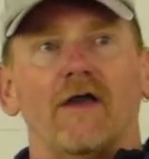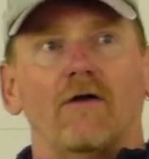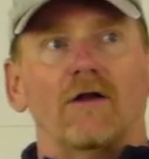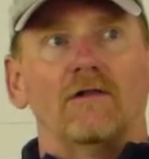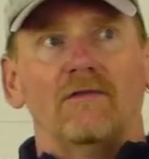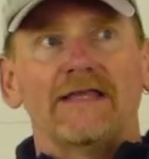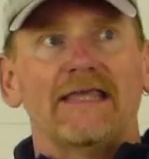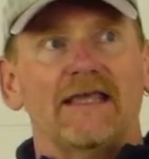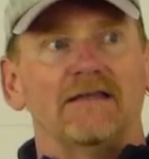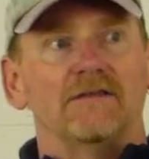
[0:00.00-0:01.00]
that are Glen
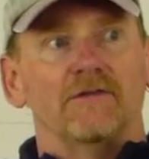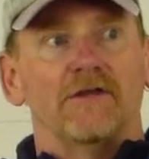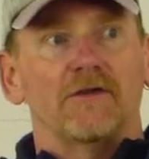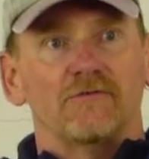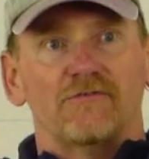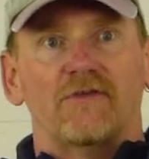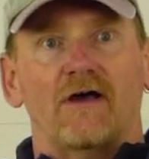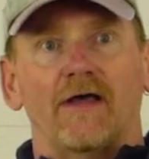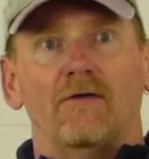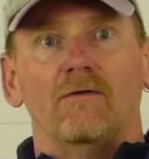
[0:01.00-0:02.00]
Canyon linear
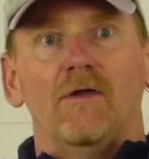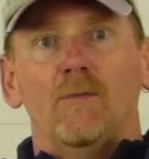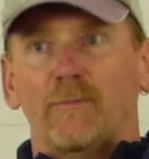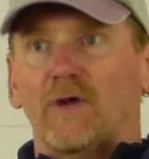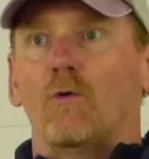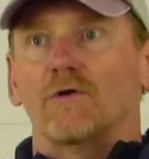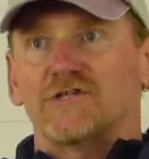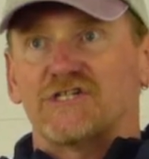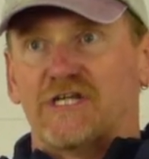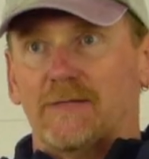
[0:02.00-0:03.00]
style bighorn
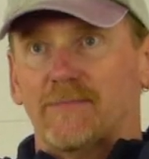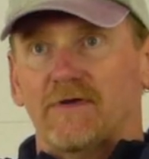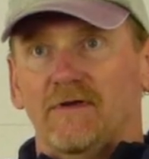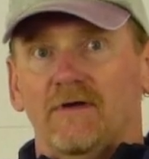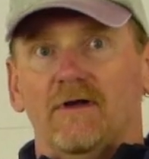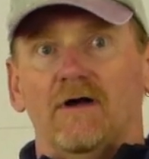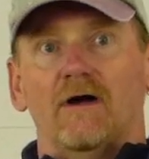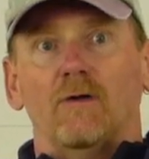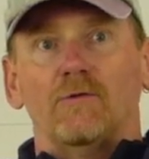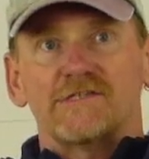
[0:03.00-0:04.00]
sheep,
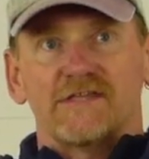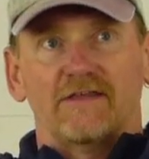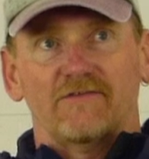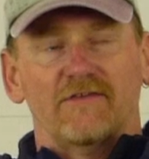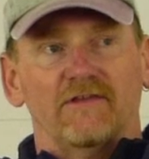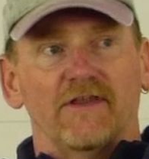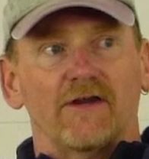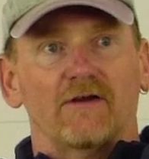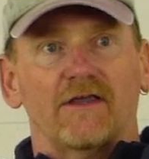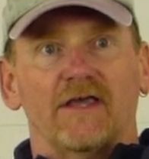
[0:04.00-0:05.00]
which dates to the late
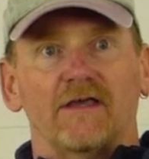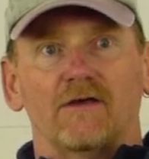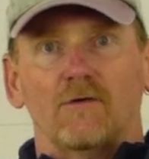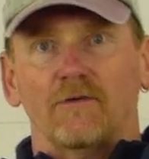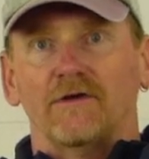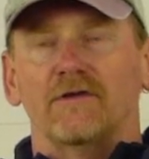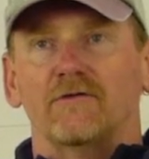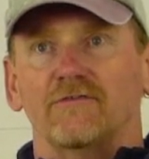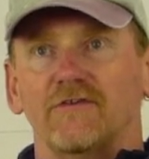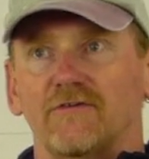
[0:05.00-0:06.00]
Archaic according to
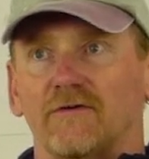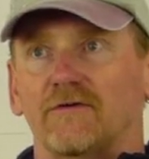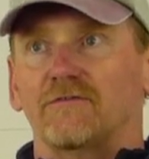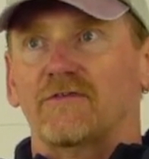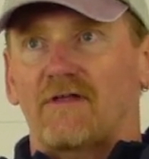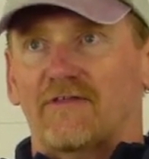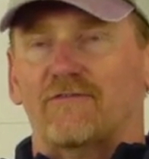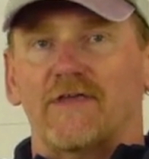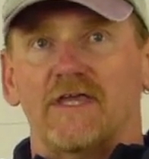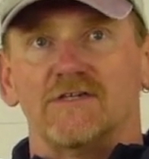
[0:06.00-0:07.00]
Christy Turner's
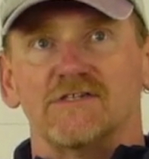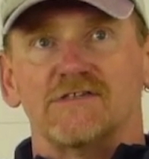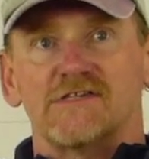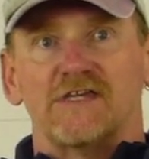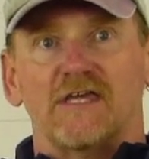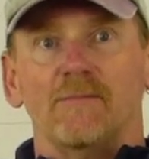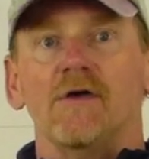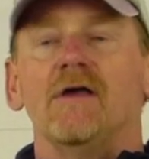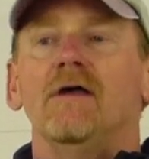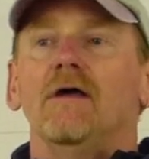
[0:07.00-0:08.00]
classification scheme.
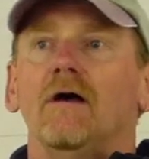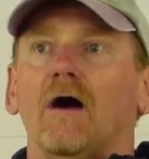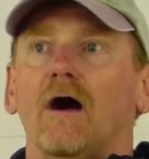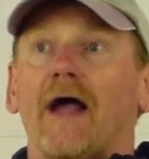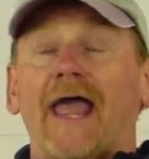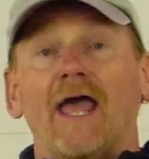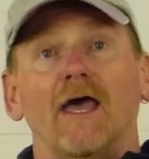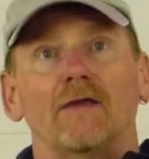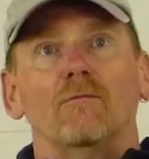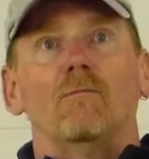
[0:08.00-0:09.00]

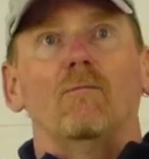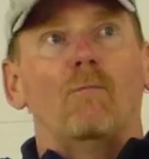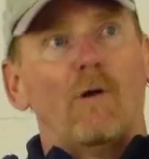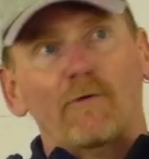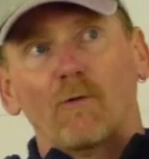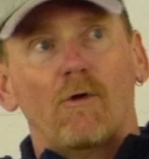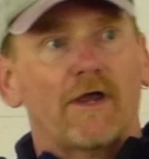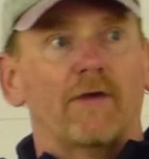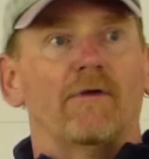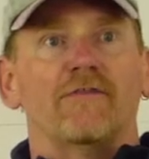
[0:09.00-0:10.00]
And while we were
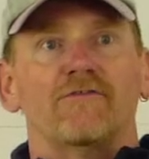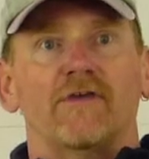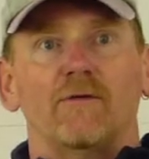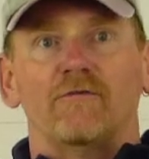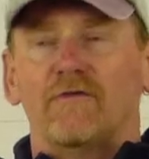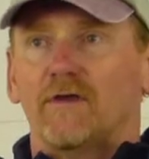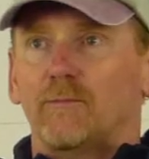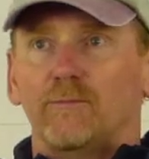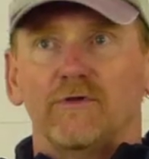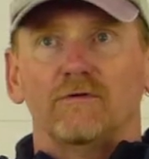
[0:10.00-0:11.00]
walking around the site, we found a
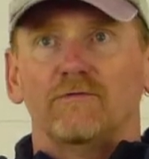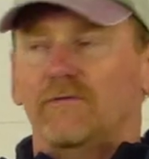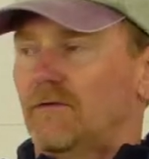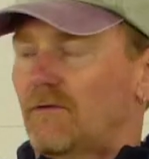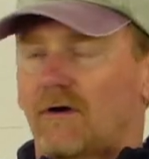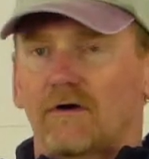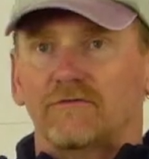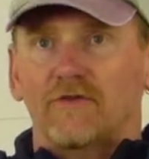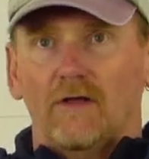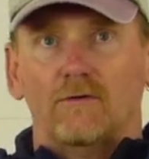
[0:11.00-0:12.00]
beautiful
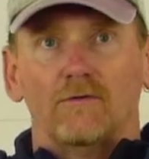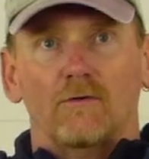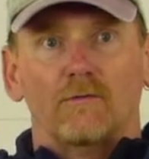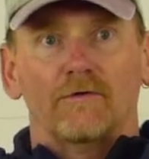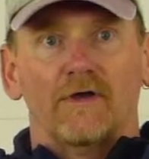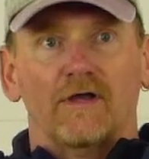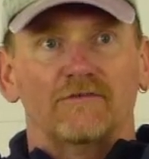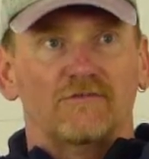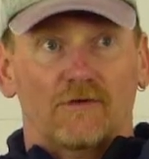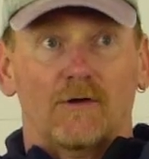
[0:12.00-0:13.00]
large Elko corner
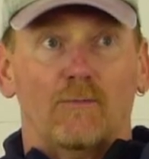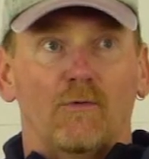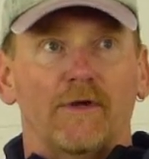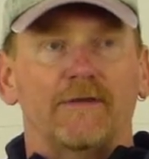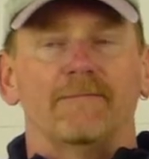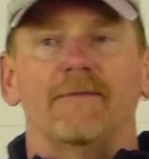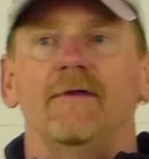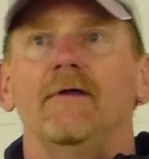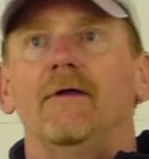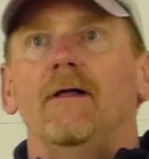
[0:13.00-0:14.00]
notch dart
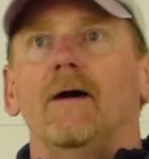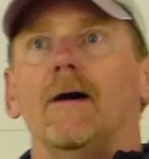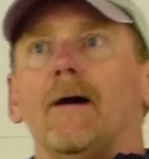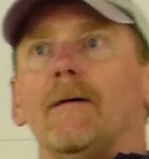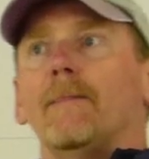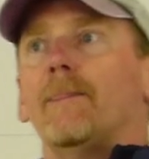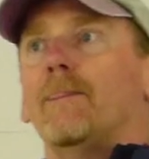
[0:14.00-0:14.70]
point.